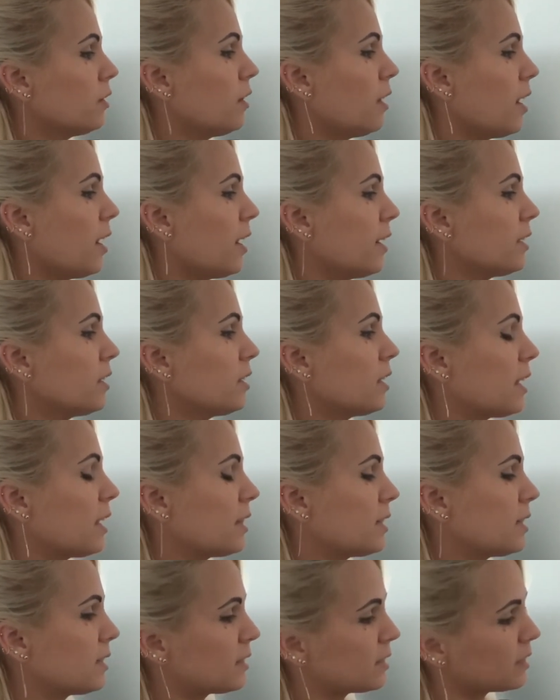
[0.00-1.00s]
line
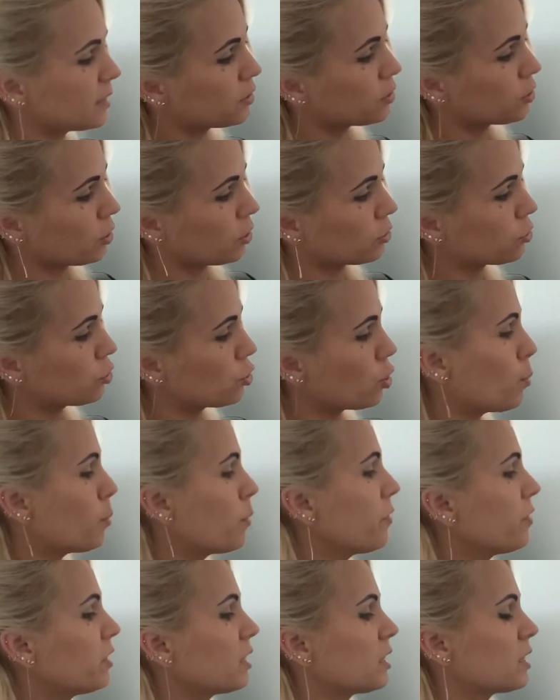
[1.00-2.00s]
and it's sitting on top of it,